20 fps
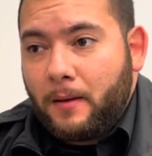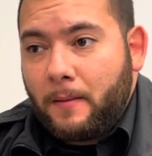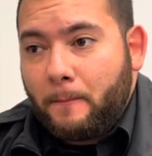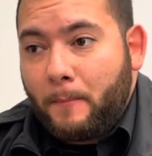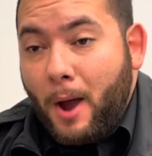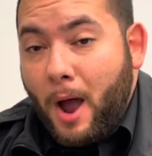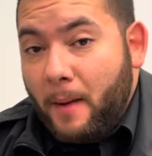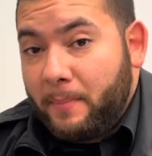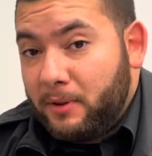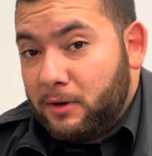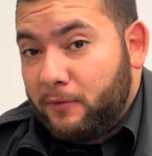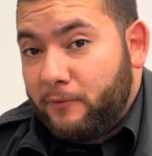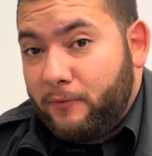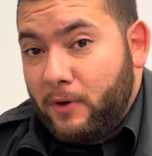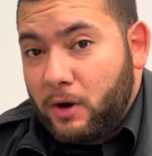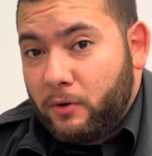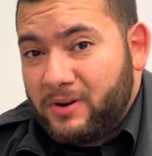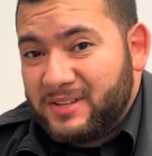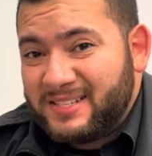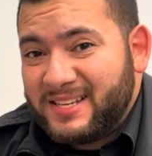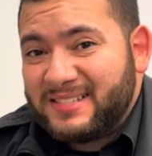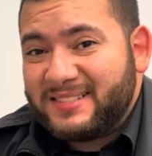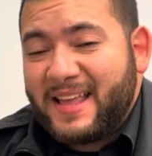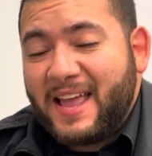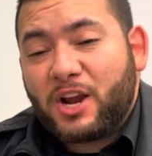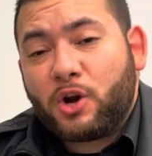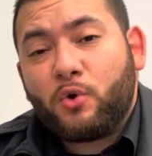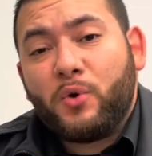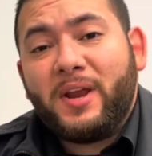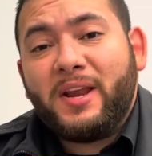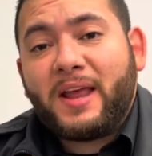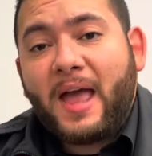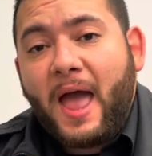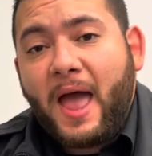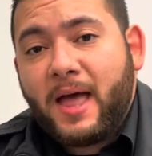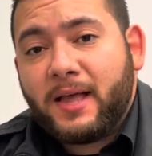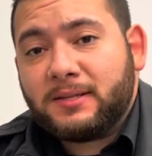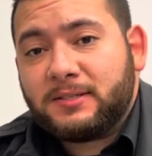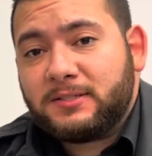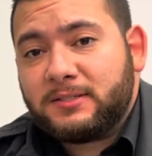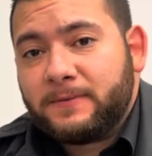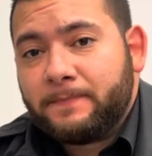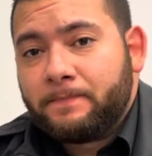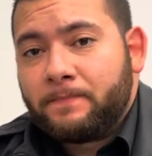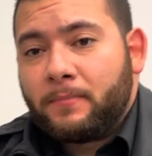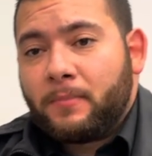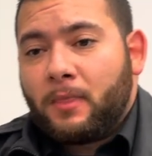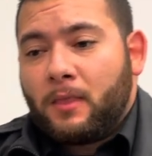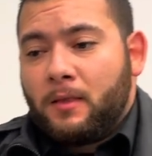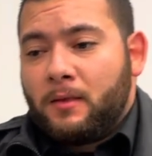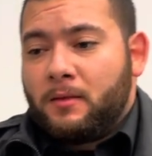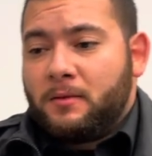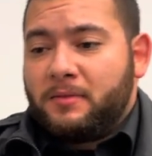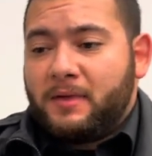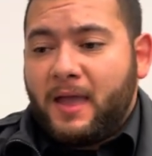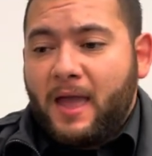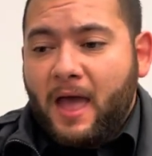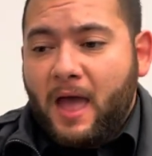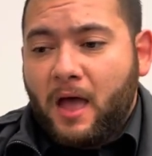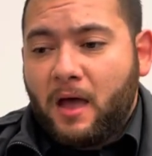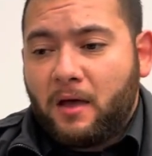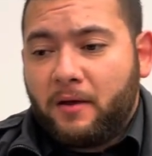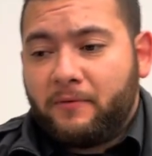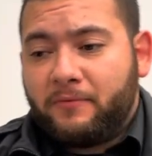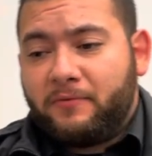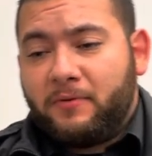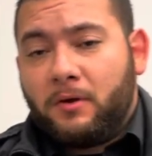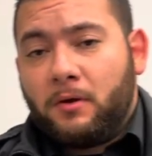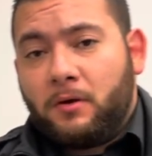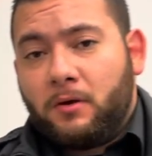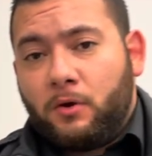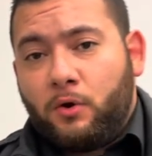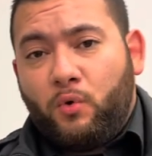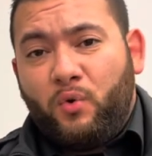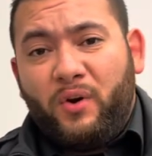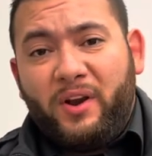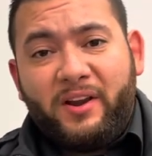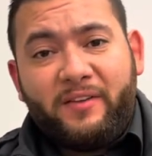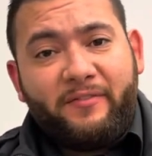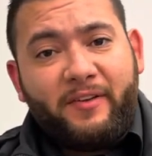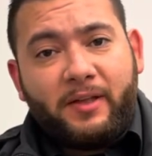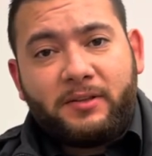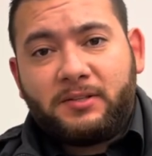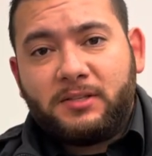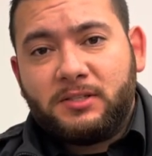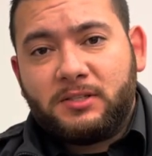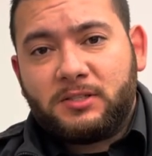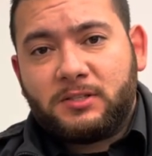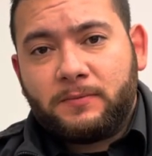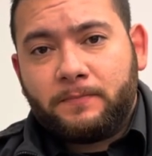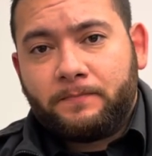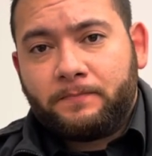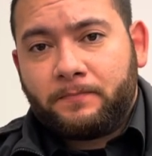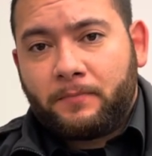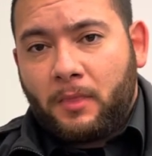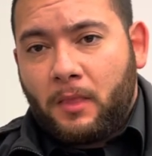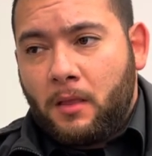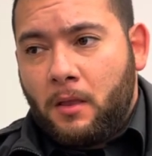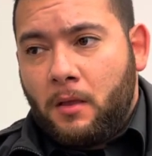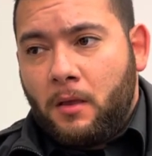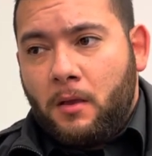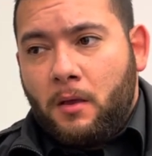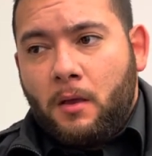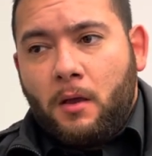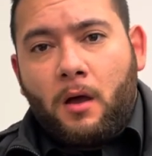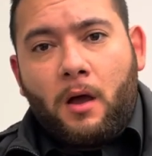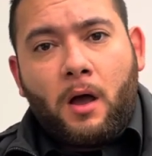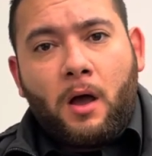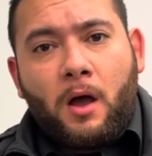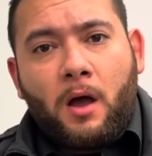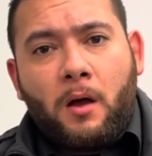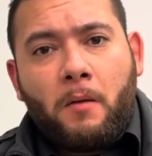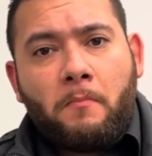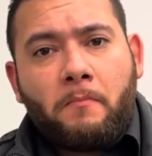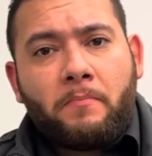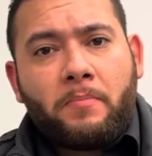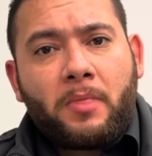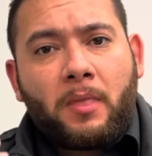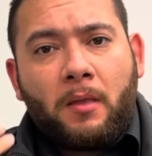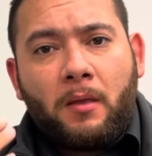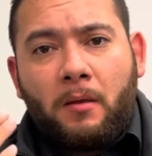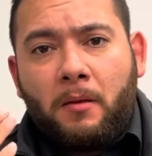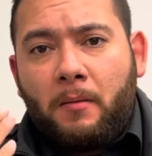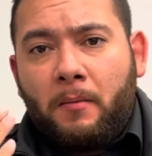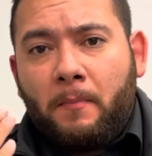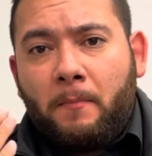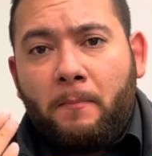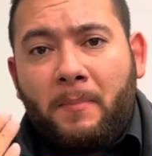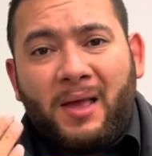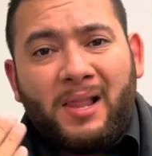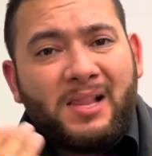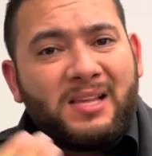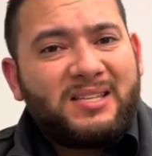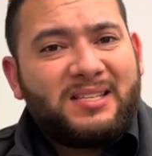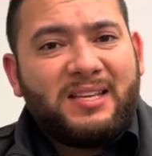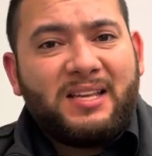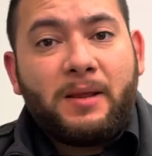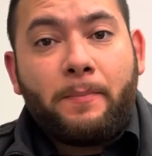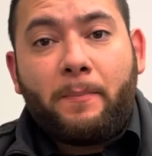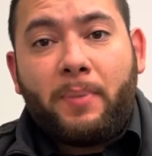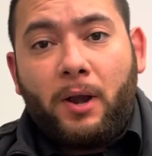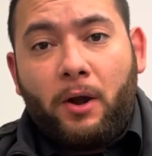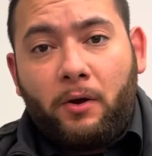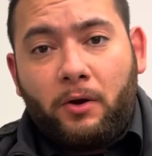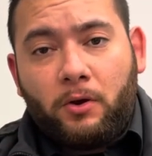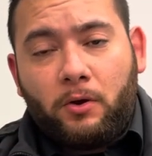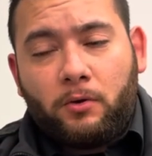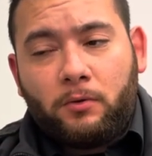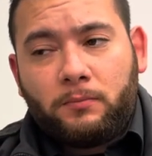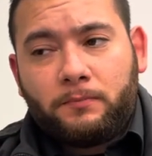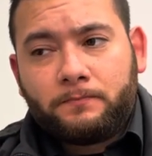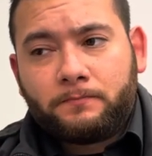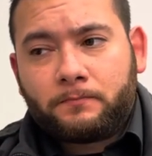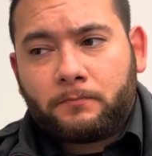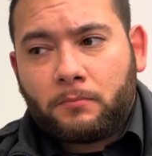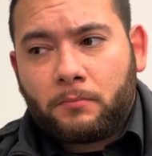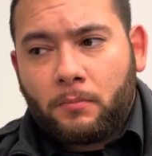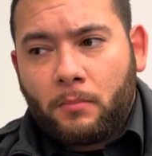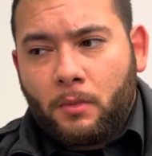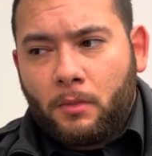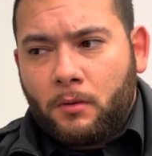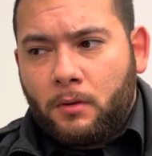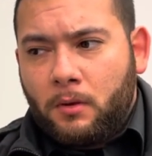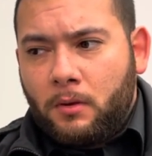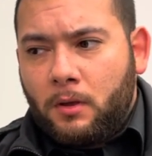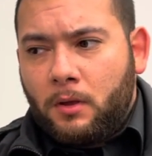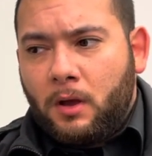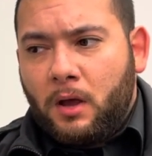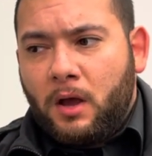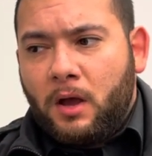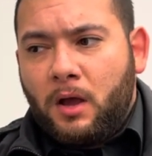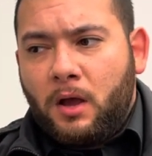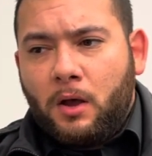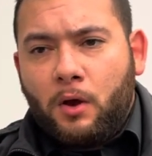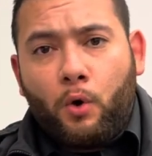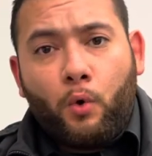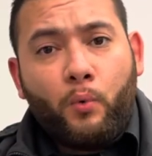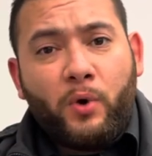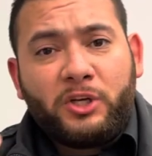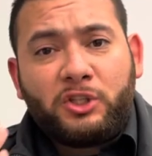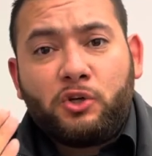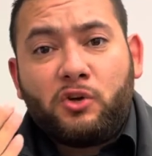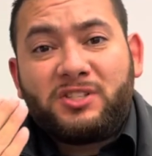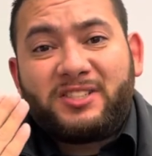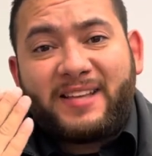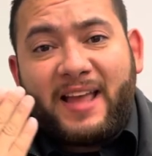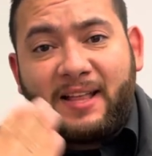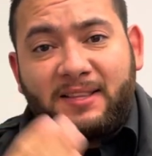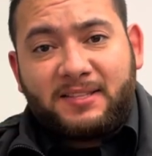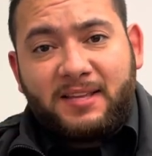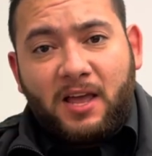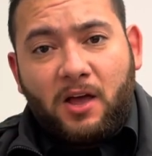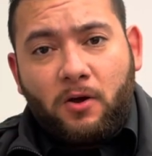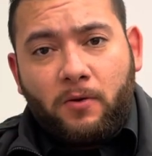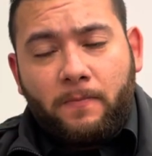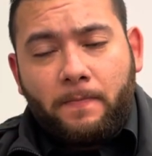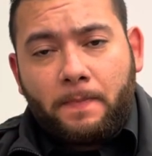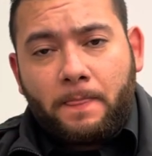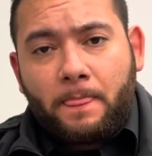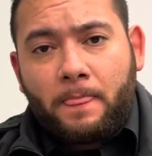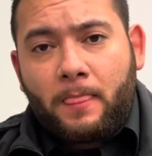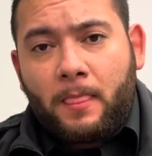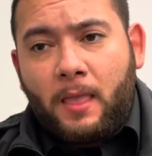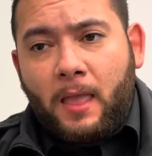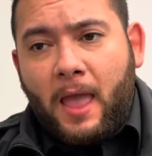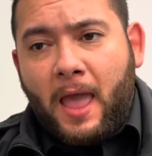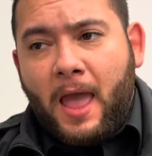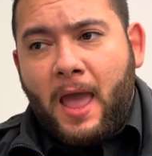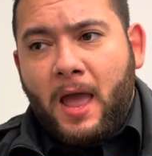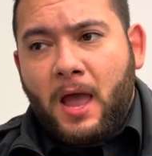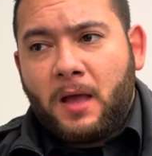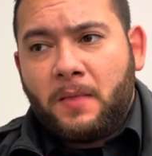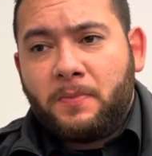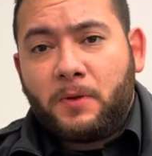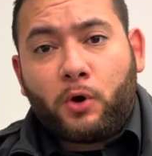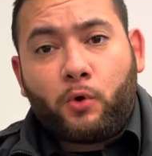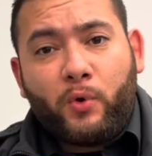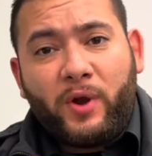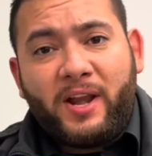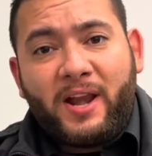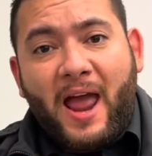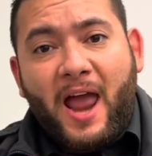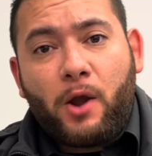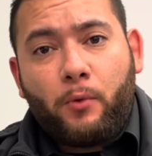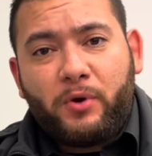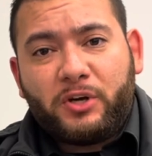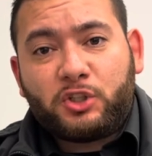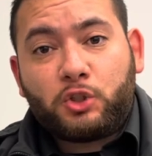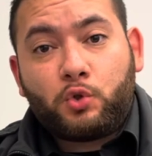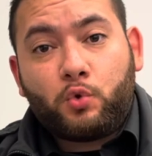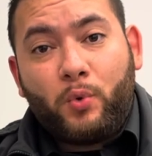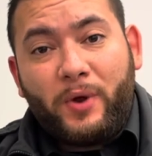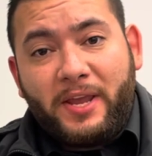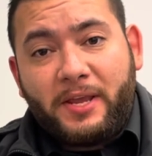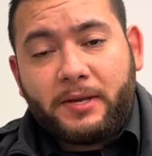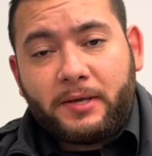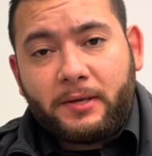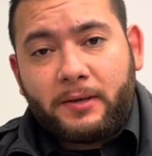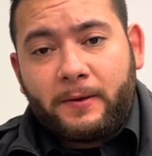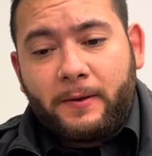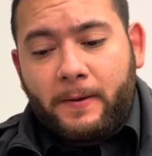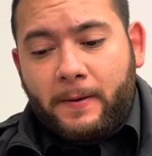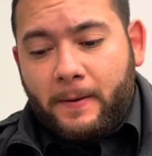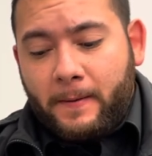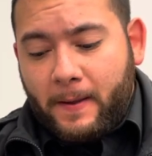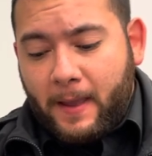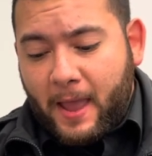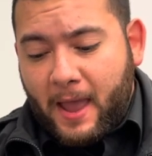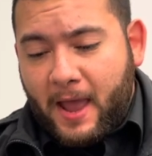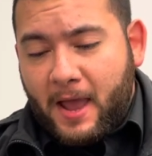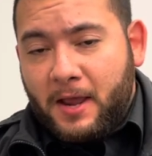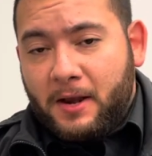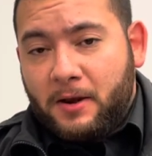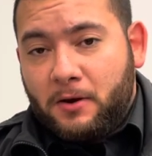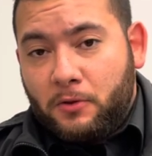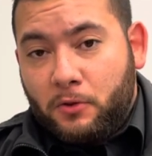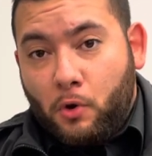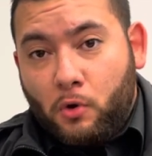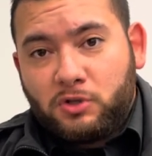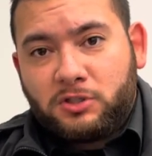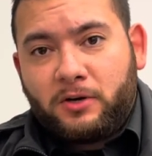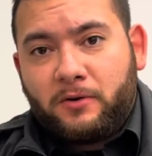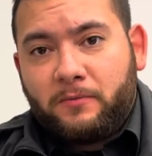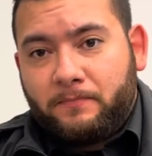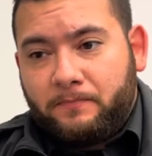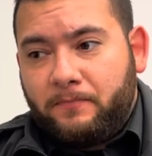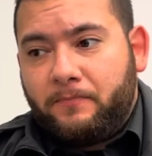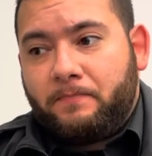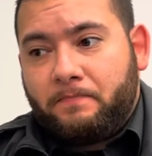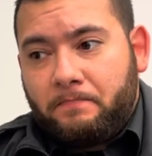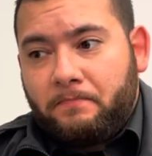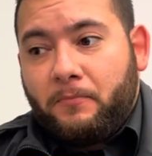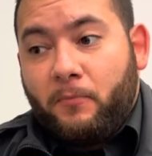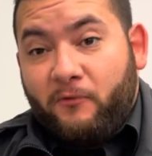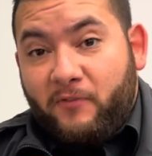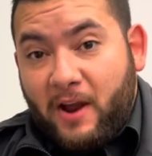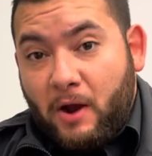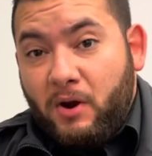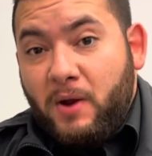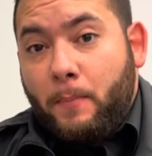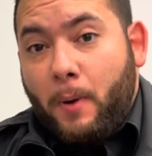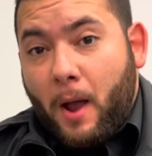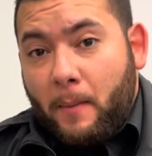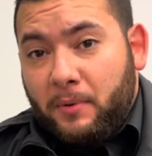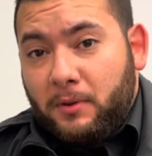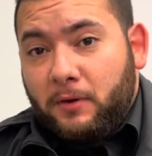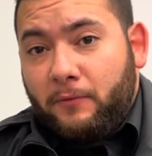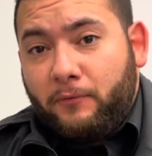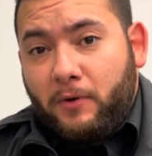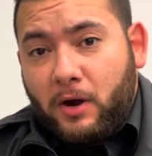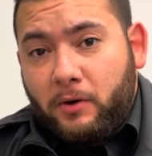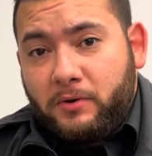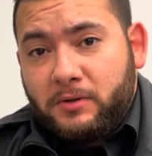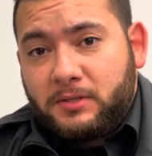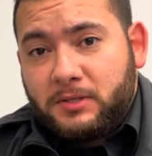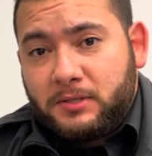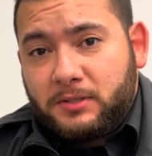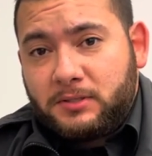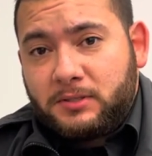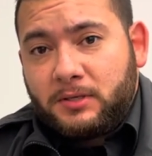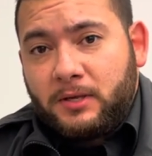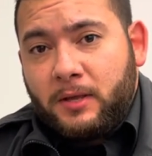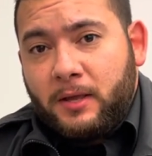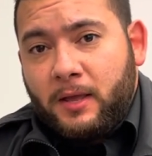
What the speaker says: popular fragrances that Creed has. They have Creed Aventus, Millesime Imperial, Original Santal, and the Green Irish Tweed. And those are very popular fragrances.